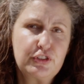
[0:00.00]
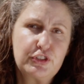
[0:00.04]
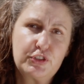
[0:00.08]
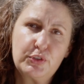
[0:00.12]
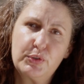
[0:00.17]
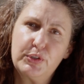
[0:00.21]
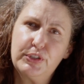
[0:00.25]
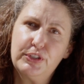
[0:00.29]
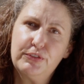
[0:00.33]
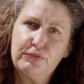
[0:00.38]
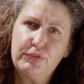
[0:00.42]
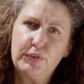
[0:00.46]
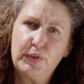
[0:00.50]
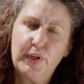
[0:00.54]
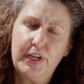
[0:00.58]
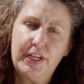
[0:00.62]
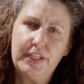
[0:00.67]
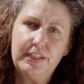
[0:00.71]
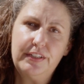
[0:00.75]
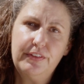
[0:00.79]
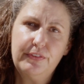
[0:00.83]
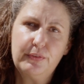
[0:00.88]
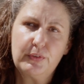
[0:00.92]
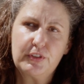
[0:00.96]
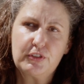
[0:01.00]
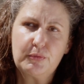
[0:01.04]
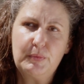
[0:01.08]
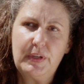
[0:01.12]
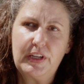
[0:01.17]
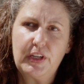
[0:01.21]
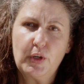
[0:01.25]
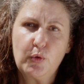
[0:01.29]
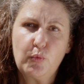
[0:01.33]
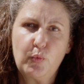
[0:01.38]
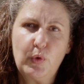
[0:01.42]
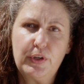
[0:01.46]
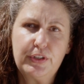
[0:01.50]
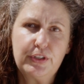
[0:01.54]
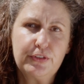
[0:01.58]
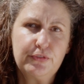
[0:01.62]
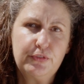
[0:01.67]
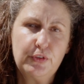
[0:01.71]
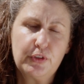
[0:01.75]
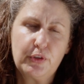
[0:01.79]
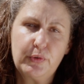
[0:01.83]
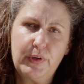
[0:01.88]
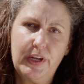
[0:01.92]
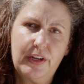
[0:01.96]
shorter varieties which make a
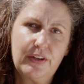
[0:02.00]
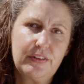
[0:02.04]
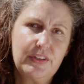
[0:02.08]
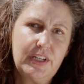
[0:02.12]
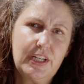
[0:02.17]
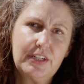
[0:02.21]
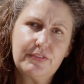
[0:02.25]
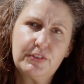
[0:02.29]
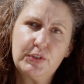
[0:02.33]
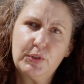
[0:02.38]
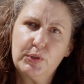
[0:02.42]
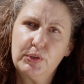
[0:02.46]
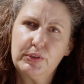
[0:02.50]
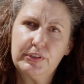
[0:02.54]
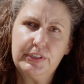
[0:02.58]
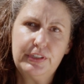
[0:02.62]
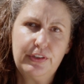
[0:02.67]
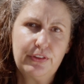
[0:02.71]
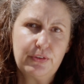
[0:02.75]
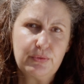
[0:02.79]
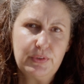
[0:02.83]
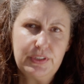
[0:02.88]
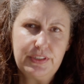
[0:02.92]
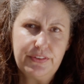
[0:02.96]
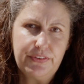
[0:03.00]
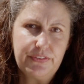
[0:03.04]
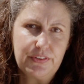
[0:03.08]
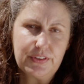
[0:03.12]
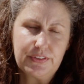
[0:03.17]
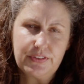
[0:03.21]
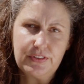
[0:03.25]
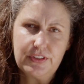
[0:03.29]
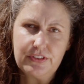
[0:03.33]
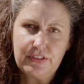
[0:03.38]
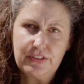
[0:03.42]
wonderful ground cover, only 3 to 6